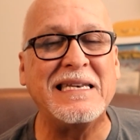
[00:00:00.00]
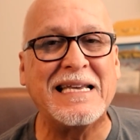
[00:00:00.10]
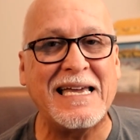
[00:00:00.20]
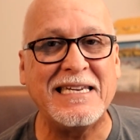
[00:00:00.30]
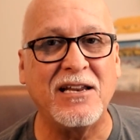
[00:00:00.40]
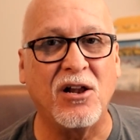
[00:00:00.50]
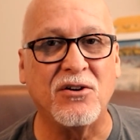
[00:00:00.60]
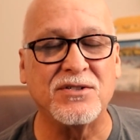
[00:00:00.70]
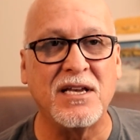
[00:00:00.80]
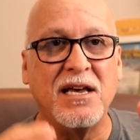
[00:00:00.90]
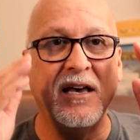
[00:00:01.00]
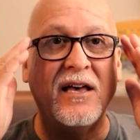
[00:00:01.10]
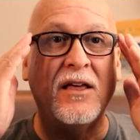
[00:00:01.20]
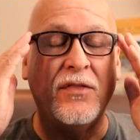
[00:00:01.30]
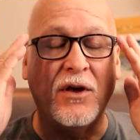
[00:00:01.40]
$90.
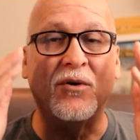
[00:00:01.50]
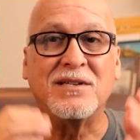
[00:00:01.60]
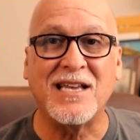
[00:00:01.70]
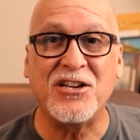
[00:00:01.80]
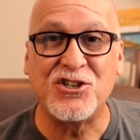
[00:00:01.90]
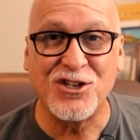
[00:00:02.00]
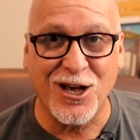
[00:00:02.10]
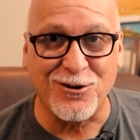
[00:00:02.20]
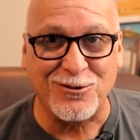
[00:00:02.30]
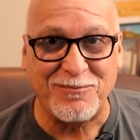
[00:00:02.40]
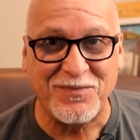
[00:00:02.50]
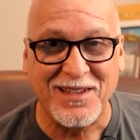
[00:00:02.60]
There is a shuttle.